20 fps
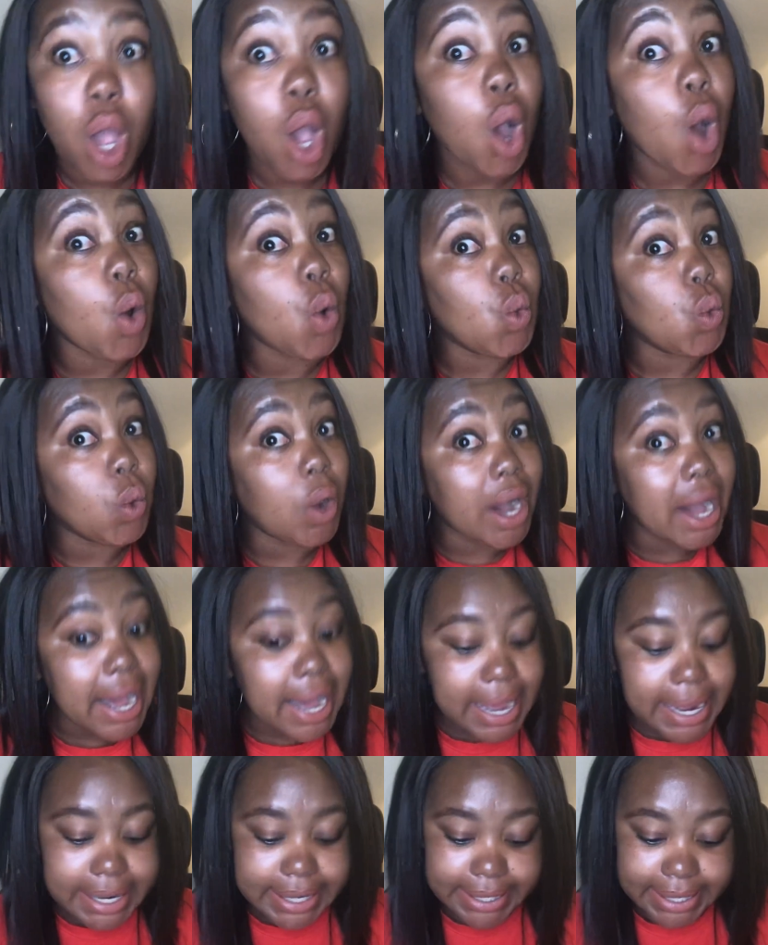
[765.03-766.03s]

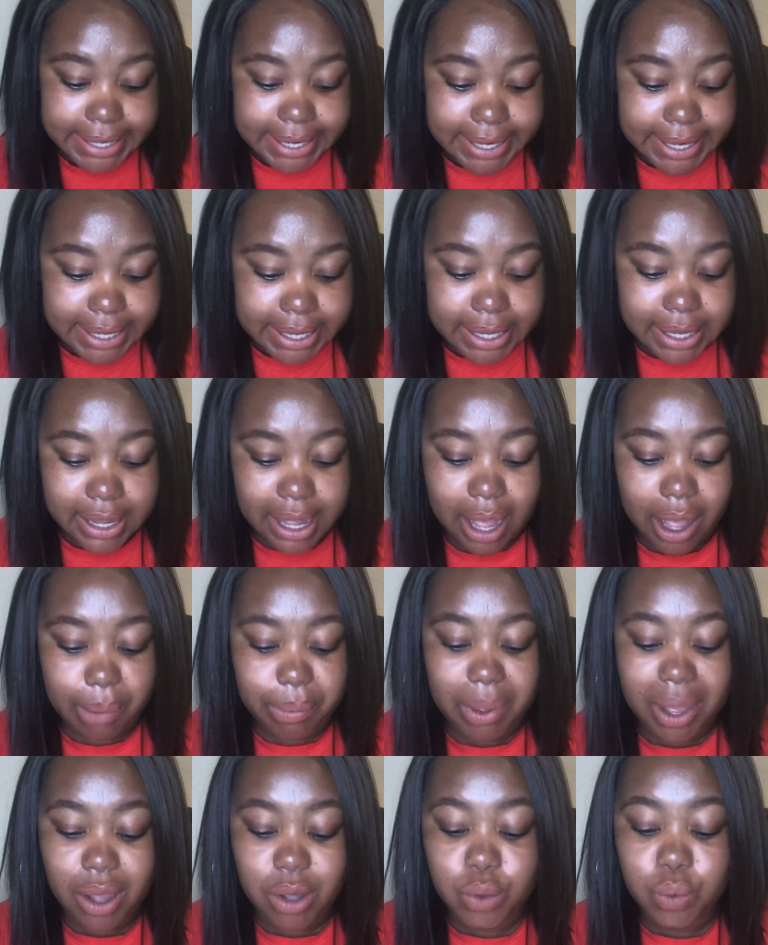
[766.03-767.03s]
Worry
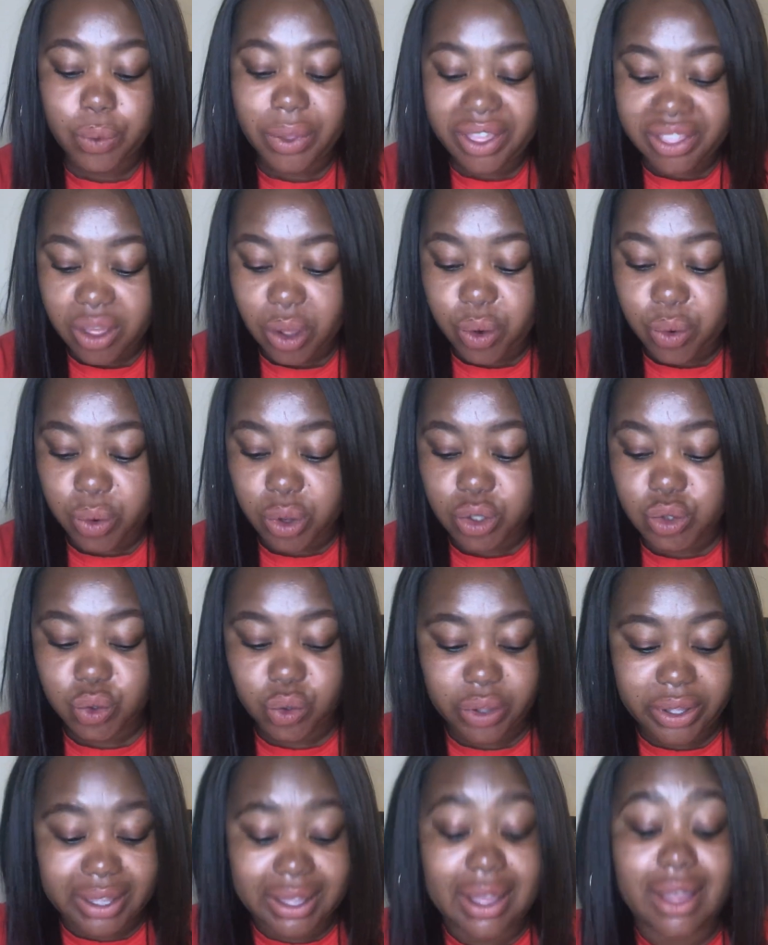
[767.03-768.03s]
about whether or not
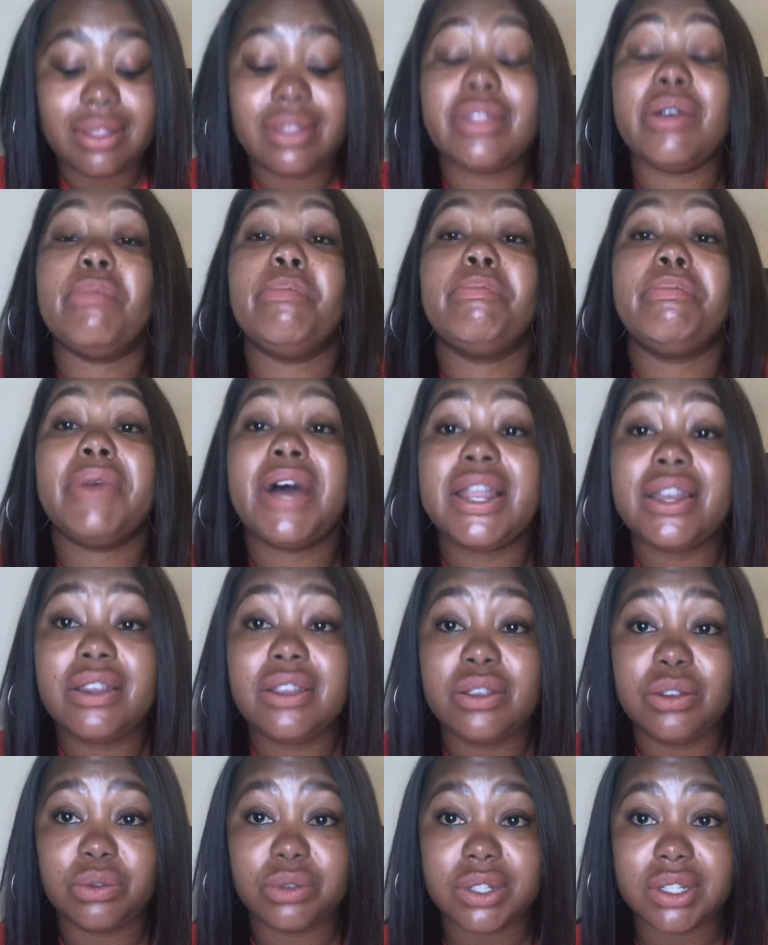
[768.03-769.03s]
you'll get the money
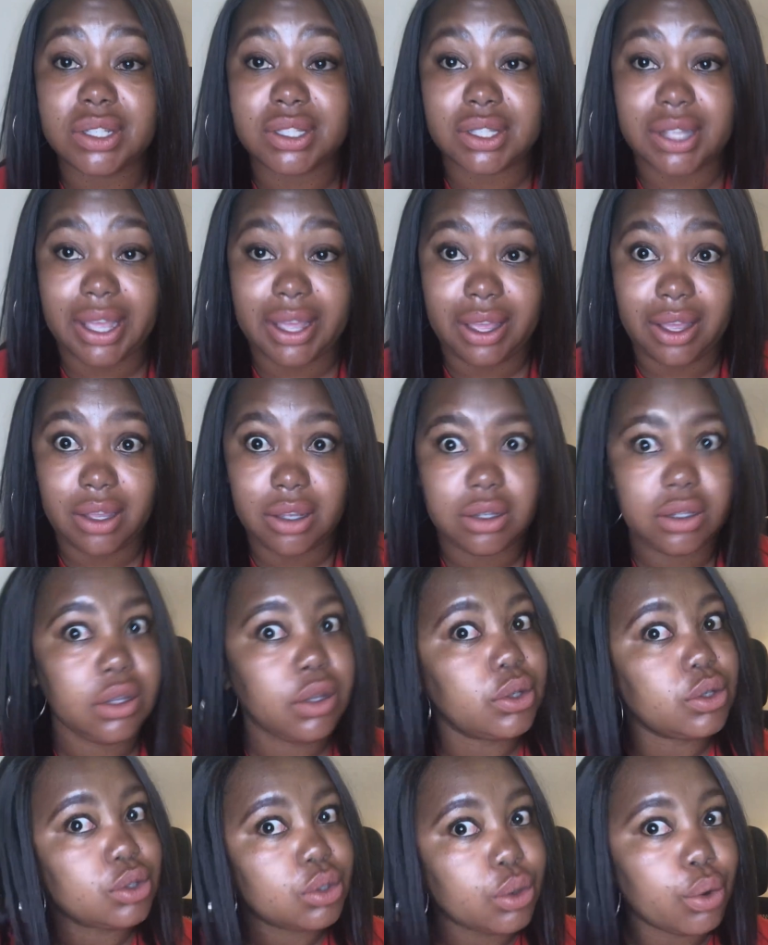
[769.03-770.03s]
you desire.
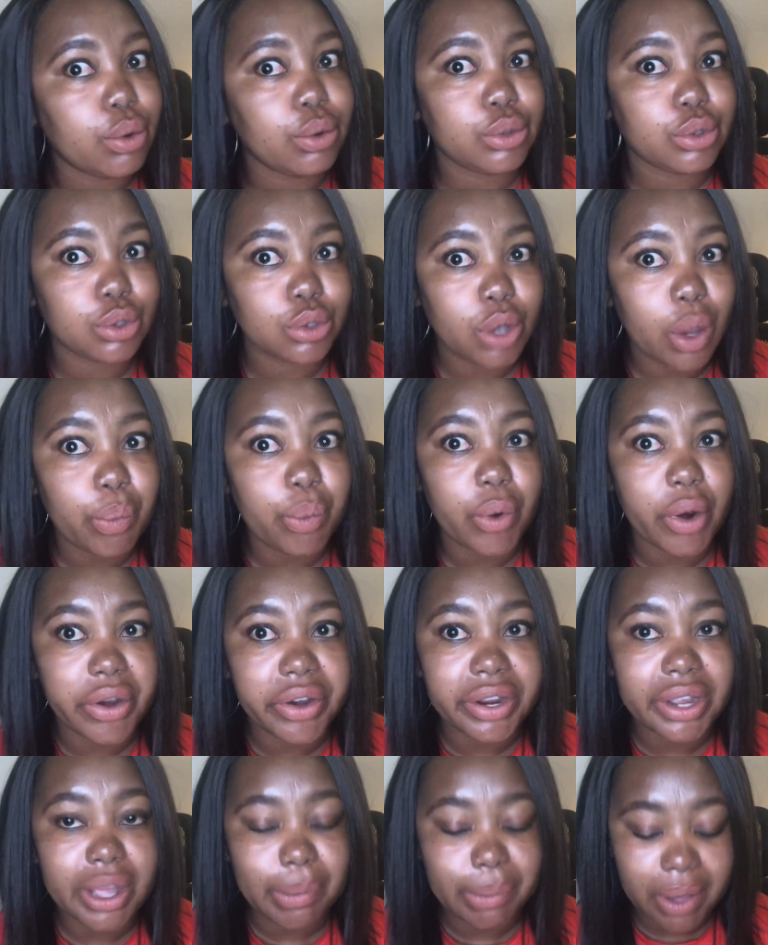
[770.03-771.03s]
So stop
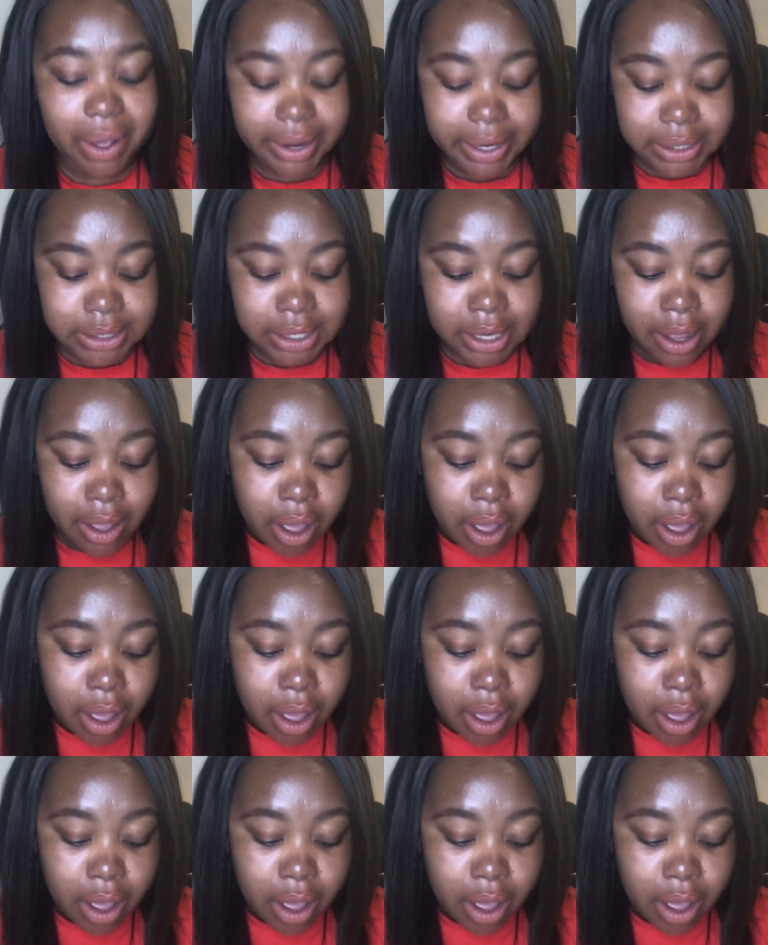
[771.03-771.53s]
worrying about it.